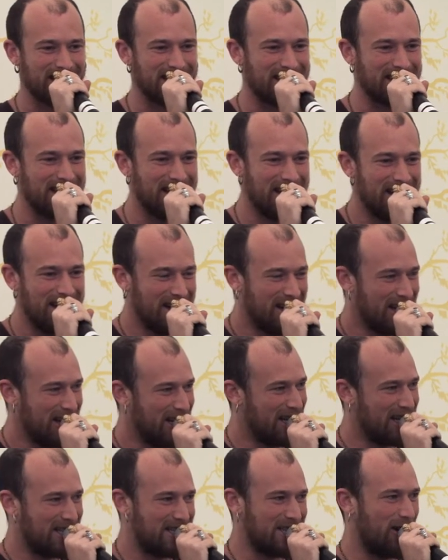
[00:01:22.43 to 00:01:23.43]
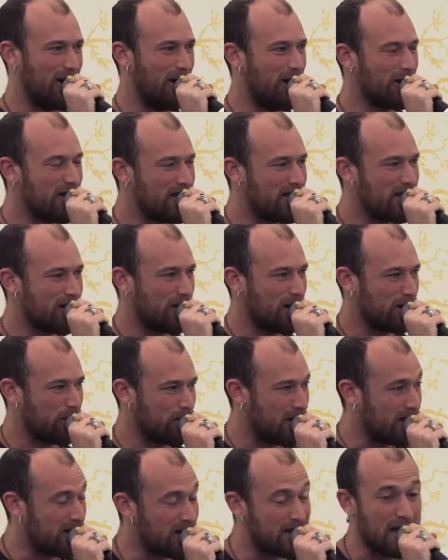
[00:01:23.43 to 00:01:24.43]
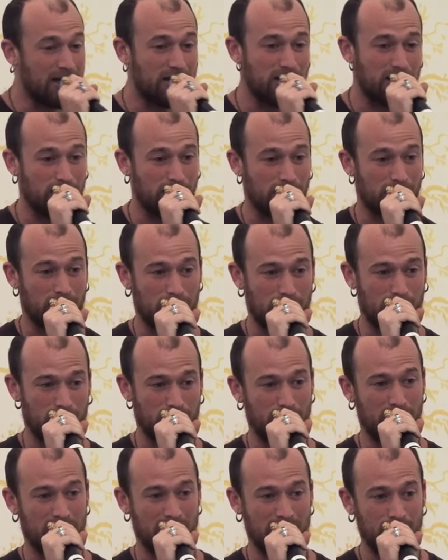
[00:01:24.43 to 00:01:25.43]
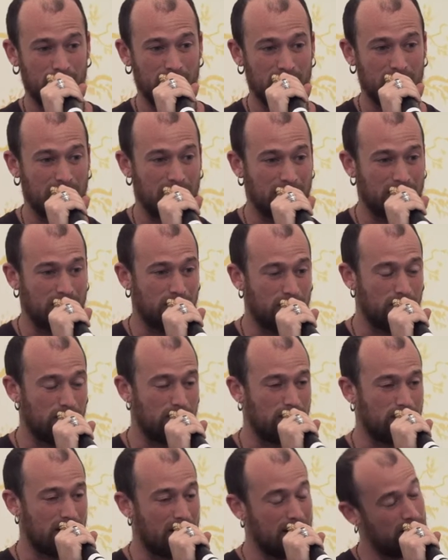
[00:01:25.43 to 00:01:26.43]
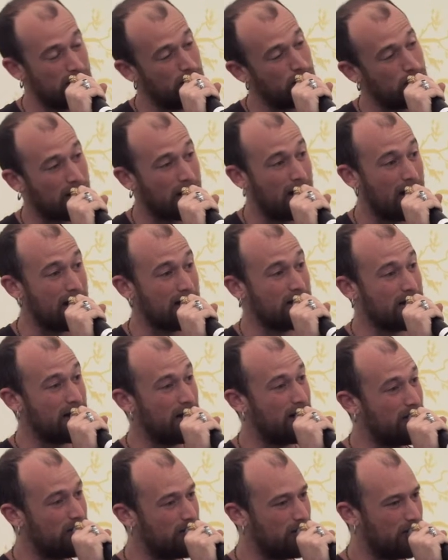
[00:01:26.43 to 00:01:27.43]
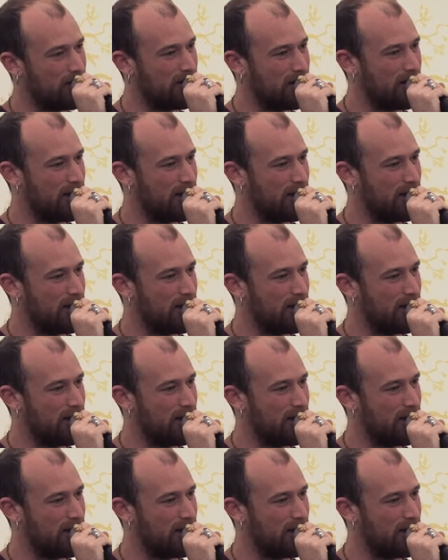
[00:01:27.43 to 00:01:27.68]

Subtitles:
It's all these incredible things. That's your creativity. That's your God self,